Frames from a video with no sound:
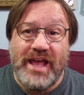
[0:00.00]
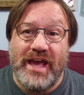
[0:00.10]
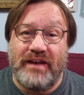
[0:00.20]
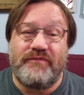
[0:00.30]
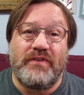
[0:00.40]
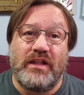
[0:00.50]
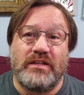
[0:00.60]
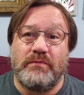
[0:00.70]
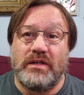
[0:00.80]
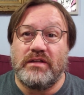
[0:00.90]
and it fell in the
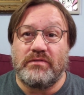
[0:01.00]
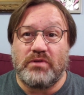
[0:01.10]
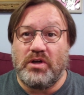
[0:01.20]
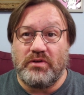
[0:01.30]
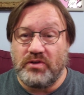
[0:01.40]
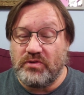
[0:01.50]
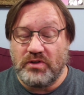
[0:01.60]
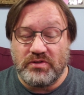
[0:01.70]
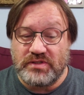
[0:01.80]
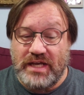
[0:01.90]
middle of the road, and who
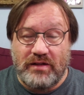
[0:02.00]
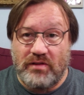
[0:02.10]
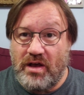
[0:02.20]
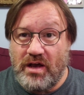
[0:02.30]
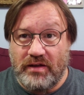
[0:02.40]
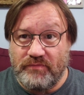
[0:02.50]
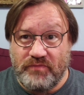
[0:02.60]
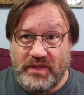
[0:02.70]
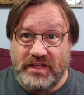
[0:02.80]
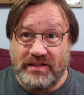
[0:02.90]
knows how long
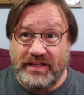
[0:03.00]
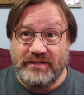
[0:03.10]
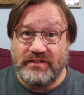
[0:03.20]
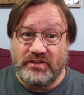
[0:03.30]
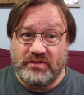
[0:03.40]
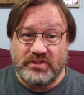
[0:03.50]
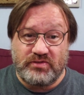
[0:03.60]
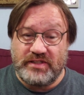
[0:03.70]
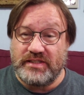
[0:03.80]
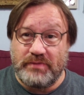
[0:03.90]
it had laid there. You know, the
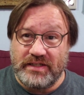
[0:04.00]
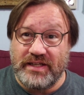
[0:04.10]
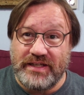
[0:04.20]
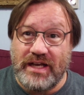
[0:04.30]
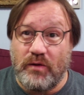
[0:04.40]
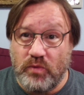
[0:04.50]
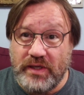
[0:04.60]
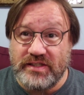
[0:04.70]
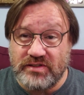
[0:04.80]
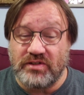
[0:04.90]
trees had been cut down
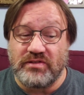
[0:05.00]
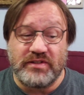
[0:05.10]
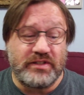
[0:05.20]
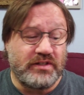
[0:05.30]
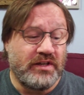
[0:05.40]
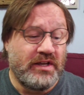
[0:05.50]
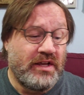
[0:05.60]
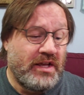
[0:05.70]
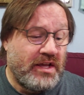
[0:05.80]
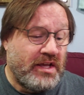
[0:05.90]
weeks earlier.
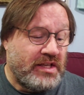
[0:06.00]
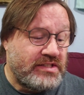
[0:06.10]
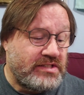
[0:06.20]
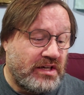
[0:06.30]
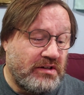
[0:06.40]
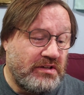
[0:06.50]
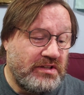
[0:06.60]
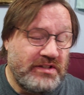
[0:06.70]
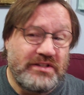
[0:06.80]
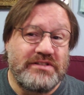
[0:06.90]
So
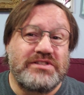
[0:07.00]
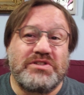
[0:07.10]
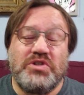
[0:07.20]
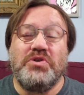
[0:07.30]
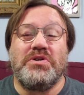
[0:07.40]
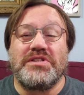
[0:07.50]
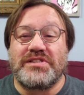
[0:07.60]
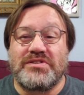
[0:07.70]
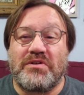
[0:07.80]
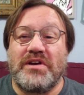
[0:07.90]
there's cool
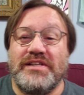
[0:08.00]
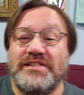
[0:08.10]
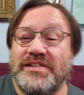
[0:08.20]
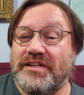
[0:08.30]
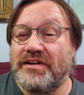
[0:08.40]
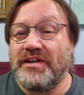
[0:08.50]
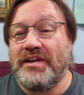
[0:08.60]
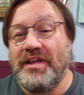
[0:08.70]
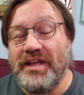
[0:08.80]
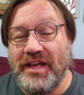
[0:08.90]
stories here,
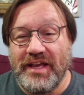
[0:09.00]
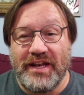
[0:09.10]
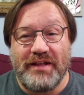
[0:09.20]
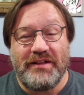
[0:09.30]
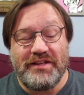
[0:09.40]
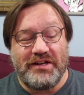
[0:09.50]
and